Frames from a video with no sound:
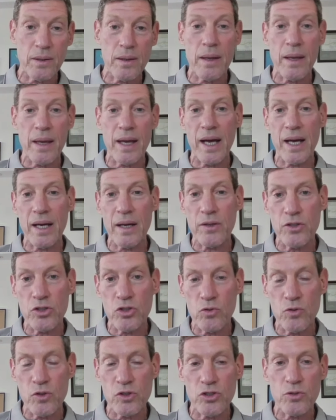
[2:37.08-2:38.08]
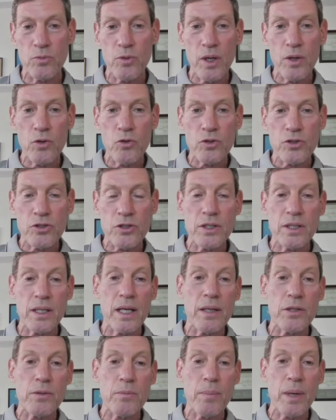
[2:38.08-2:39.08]
and Jewish democracy,
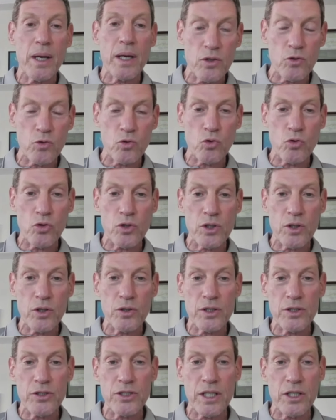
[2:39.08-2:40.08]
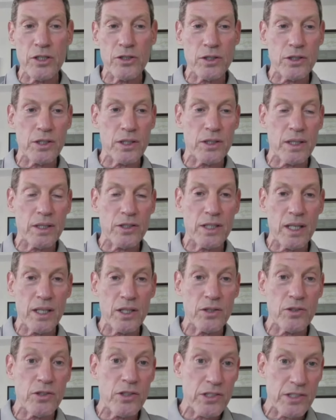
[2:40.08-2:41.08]
as Ben-Gurion intended it, as I
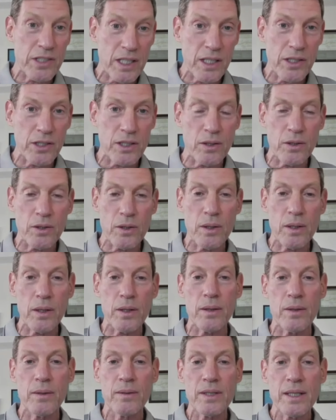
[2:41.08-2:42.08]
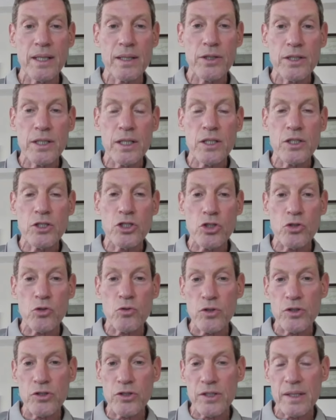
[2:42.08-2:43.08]
understand it, then the
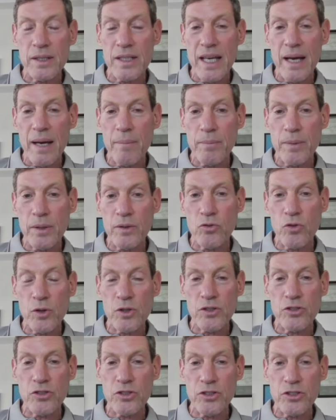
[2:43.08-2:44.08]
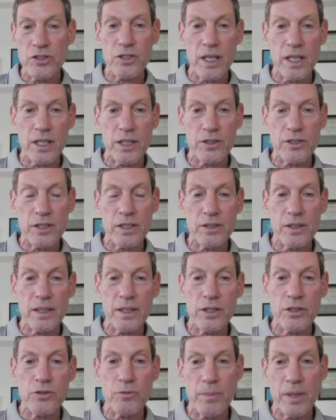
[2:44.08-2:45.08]
issue is the gap between a society
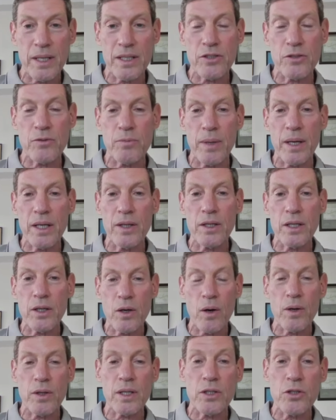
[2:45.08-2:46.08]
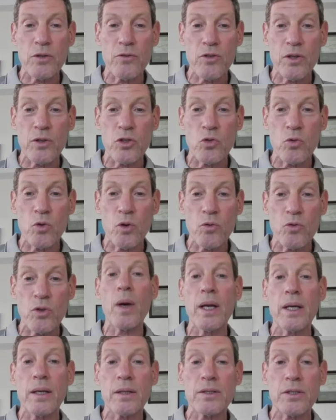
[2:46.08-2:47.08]
that is based mainly on individual
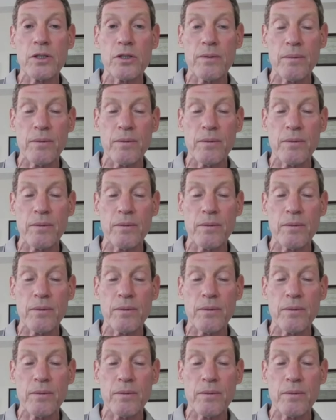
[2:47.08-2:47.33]
rights.